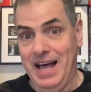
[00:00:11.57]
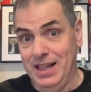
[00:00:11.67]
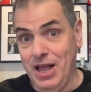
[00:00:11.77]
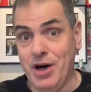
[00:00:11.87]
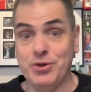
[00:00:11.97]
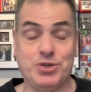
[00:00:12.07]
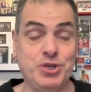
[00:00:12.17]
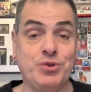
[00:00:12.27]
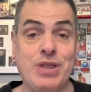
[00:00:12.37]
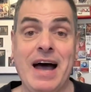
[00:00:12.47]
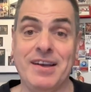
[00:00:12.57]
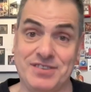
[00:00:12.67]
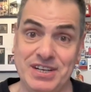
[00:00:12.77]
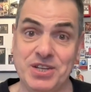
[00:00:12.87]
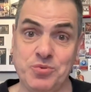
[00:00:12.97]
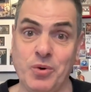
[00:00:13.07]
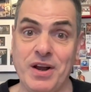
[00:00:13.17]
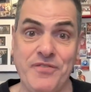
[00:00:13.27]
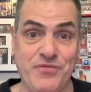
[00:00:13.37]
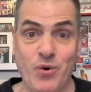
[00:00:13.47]
Hello,
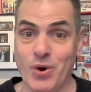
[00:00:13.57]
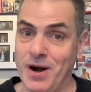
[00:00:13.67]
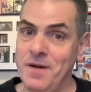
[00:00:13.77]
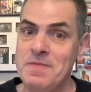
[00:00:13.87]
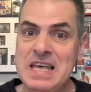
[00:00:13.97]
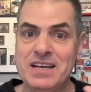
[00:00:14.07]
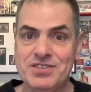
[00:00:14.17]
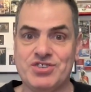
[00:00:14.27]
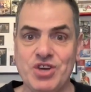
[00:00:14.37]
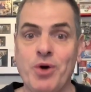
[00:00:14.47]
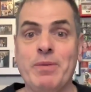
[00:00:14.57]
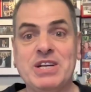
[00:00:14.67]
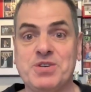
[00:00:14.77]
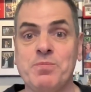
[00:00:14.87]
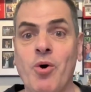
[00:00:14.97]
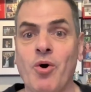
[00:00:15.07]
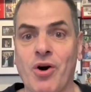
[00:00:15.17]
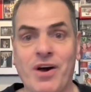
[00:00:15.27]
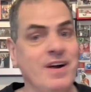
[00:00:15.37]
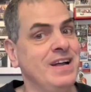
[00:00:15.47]
2024. So much
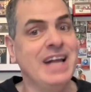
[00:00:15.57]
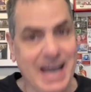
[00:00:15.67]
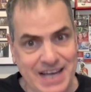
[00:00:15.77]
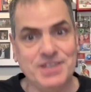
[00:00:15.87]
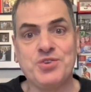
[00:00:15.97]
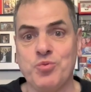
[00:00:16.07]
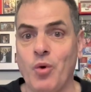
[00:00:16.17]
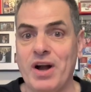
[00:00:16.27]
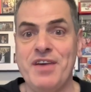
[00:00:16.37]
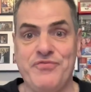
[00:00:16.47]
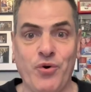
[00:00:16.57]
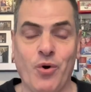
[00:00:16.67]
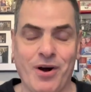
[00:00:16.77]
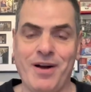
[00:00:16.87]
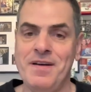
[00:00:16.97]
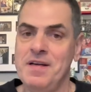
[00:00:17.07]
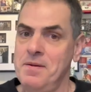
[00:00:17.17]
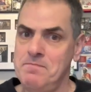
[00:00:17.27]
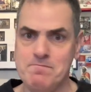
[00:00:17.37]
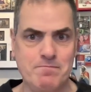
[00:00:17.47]
more in 24.
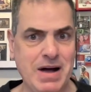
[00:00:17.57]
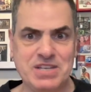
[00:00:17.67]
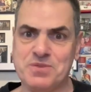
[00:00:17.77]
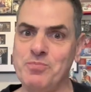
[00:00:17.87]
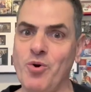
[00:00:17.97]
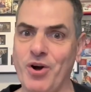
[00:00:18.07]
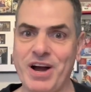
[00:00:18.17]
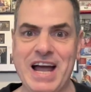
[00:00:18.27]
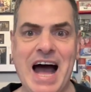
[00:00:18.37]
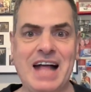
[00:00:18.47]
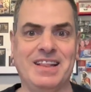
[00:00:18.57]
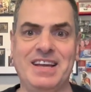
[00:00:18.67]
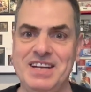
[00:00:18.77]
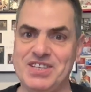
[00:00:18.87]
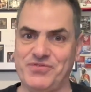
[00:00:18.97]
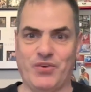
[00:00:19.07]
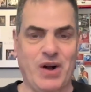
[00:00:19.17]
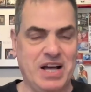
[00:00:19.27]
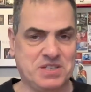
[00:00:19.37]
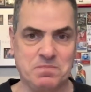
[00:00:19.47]
Much more godliness
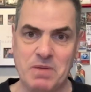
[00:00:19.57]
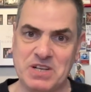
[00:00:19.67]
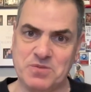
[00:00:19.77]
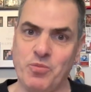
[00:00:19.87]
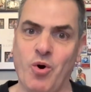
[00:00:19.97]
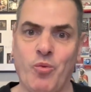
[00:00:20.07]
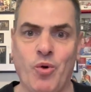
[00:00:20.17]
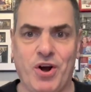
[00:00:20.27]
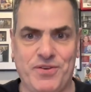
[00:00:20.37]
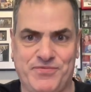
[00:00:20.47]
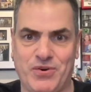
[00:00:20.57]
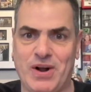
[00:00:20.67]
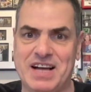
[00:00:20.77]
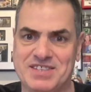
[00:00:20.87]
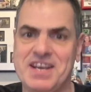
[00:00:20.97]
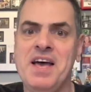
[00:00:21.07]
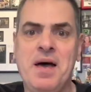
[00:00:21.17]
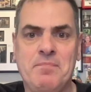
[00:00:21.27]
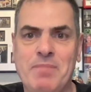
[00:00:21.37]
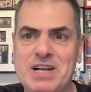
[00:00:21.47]
for us. Much more word for us.
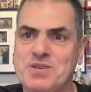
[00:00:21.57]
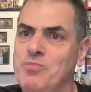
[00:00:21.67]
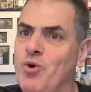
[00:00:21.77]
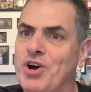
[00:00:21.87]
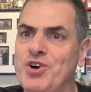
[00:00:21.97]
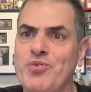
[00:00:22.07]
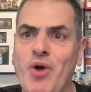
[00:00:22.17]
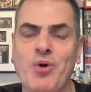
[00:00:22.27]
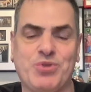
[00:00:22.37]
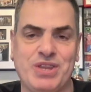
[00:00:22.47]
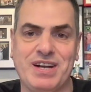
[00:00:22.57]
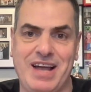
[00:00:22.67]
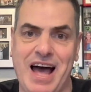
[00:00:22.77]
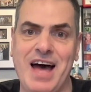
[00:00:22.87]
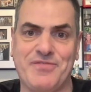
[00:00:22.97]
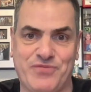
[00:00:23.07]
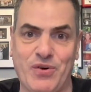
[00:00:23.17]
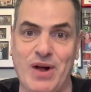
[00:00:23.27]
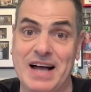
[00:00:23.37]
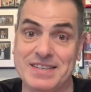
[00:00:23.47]
Much more growth in God
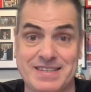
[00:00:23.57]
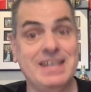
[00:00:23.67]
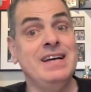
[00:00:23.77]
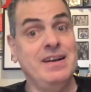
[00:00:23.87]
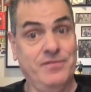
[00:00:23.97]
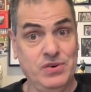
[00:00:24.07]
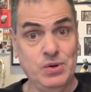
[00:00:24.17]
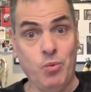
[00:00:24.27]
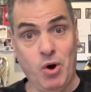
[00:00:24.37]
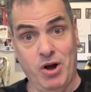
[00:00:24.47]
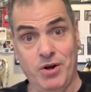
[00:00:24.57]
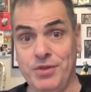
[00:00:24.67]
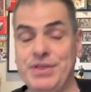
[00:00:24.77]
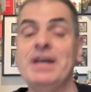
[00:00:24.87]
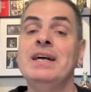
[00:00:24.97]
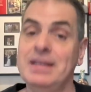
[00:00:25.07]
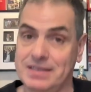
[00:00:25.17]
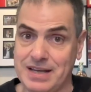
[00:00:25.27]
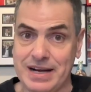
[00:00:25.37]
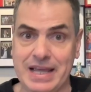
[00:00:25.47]
for us. For the world,
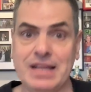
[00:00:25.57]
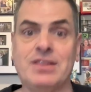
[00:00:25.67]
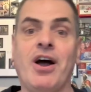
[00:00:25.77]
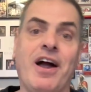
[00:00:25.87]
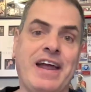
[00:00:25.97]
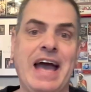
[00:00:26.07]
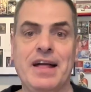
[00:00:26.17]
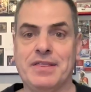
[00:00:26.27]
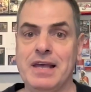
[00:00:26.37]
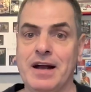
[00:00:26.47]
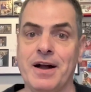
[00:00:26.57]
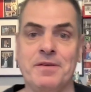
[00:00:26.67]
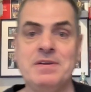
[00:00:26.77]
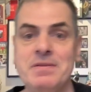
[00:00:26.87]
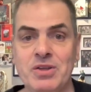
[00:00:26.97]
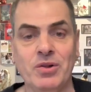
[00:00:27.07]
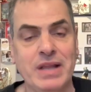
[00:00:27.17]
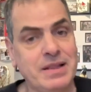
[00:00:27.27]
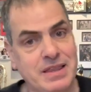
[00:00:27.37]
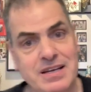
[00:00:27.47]
it's going to get dark out there. Don't
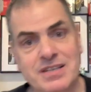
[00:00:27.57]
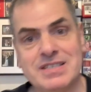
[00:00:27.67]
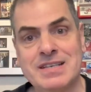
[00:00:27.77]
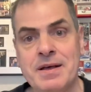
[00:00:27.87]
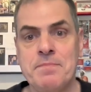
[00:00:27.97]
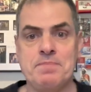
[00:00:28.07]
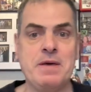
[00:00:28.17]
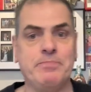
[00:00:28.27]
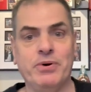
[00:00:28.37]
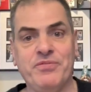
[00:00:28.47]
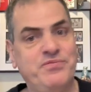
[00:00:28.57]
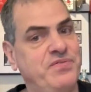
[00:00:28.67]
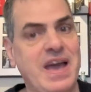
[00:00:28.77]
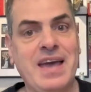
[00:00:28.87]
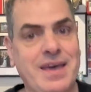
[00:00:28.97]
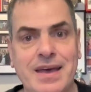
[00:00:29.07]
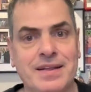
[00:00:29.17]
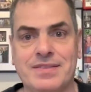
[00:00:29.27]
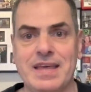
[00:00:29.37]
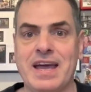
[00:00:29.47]
let these people fake
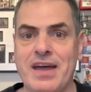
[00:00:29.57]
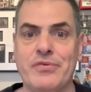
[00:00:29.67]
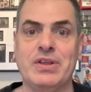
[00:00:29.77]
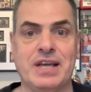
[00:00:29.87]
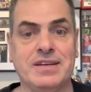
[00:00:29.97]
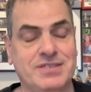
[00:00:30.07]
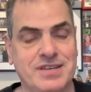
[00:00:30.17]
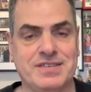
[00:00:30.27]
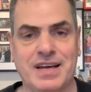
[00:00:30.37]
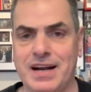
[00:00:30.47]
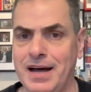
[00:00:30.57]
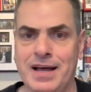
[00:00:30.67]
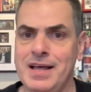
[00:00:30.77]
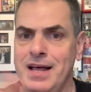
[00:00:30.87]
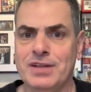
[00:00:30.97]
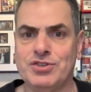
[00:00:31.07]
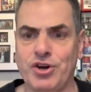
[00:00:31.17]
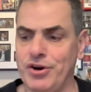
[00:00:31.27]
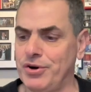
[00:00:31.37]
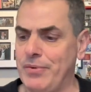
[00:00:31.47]
and think everything is just going to
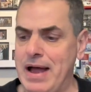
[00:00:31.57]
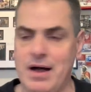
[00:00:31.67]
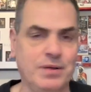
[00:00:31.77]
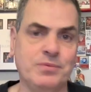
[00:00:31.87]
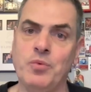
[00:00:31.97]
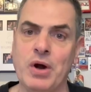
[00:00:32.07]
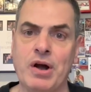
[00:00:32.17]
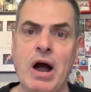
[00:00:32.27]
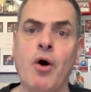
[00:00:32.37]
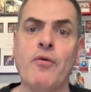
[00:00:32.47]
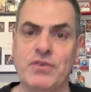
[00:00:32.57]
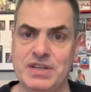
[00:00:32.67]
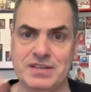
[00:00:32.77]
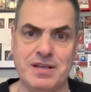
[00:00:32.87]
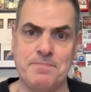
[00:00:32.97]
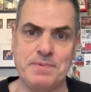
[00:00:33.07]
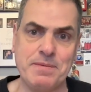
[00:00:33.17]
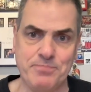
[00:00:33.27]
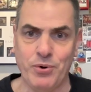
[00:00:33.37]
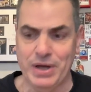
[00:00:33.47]
turn around. We're over the
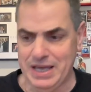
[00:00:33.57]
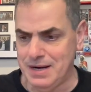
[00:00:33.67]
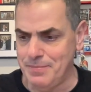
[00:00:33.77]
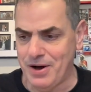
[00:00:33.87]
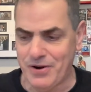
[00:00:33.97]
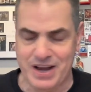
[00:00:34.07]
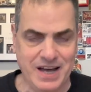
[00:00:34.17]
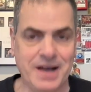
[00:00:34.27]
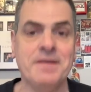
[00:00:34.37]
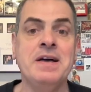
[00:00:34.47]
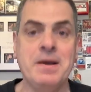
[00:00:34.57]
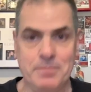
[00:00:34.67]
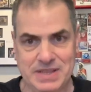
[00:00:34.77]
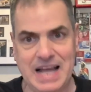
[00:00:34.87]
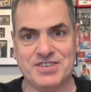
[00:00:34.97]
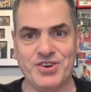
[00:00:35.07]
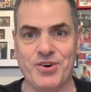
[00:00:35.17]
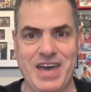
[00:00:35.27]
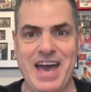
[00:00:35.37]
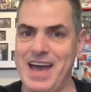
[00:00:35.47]
tipping point in America, but that's
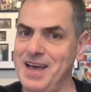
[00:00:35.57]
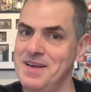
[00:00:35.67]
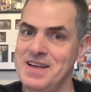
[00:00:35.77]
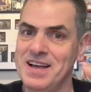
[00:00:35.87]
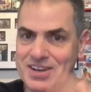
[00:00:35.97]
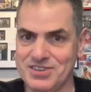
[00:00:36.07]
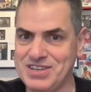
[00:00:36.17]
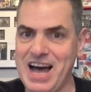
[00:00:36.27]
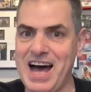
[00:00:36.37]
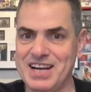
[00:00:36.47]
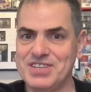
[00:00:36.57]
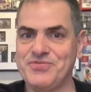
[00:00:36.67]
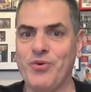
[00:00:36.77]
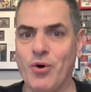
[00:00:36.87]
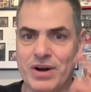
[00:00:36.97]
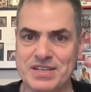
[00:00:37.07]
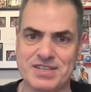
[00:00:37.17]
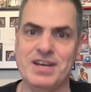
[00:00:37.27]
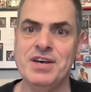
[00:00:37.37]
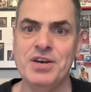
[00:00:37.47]
okay because God is for us.